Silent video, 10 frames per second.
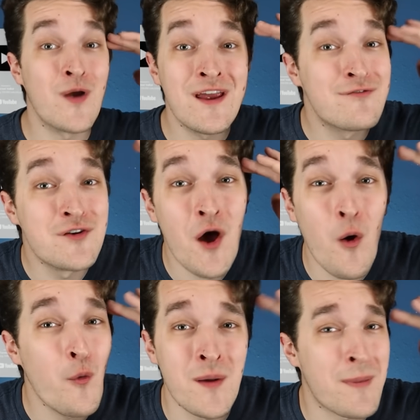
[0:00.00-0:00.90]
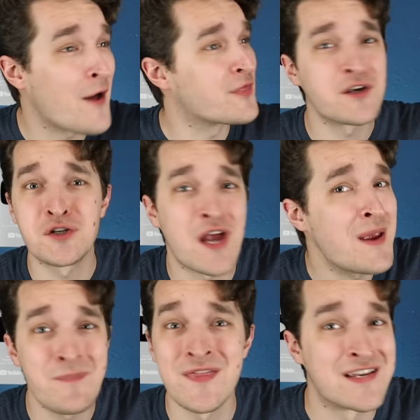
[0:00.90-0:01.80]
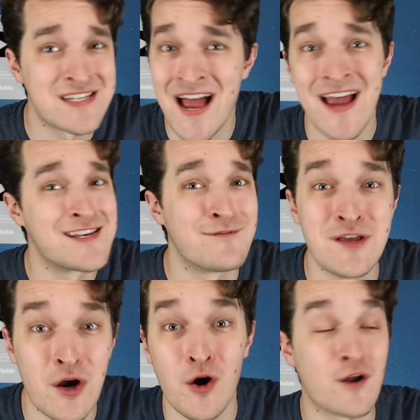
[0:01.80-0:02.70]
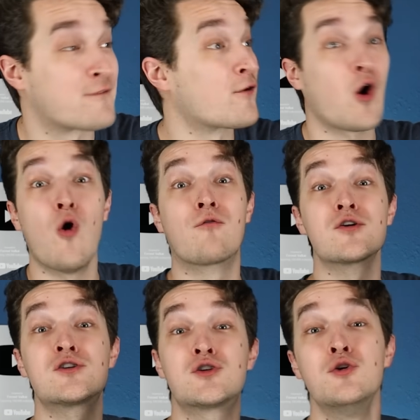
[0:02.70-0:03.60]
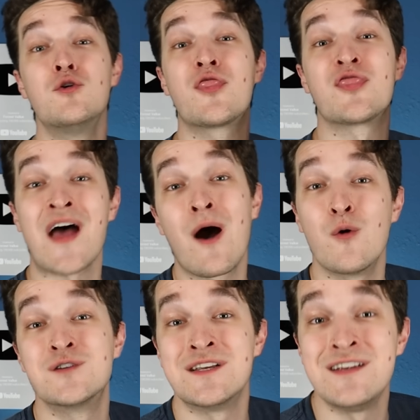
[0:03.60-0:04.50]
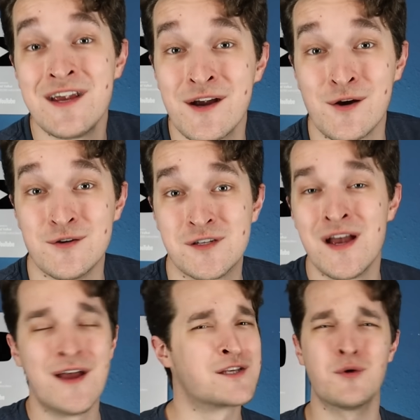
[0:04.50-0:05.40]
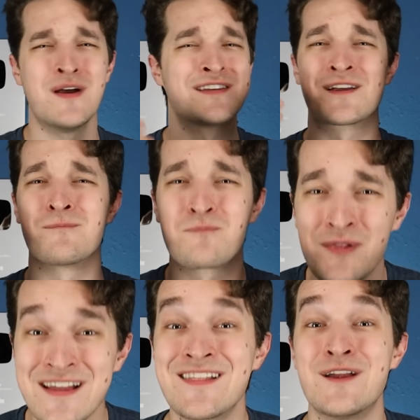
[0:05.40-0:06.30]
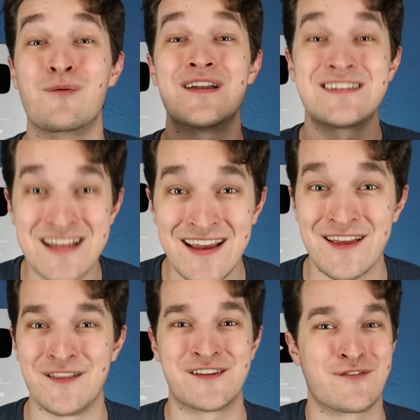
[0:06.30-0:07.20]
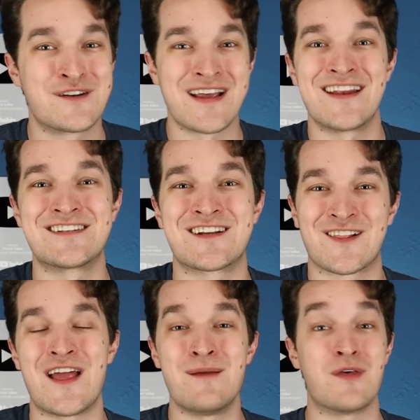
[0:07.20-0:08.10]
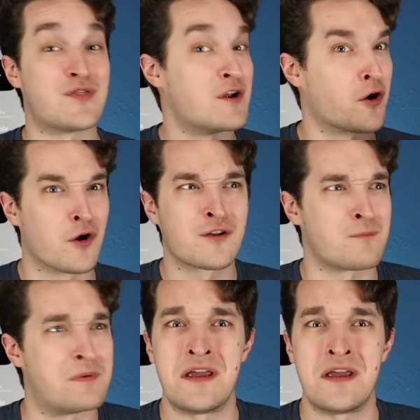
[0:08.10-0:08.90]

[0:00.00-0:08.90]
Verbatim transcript: We've known about the shape and the size of the Earth for over 2,000 years, so it is completely ridiculous for Dennis to claim that the Earth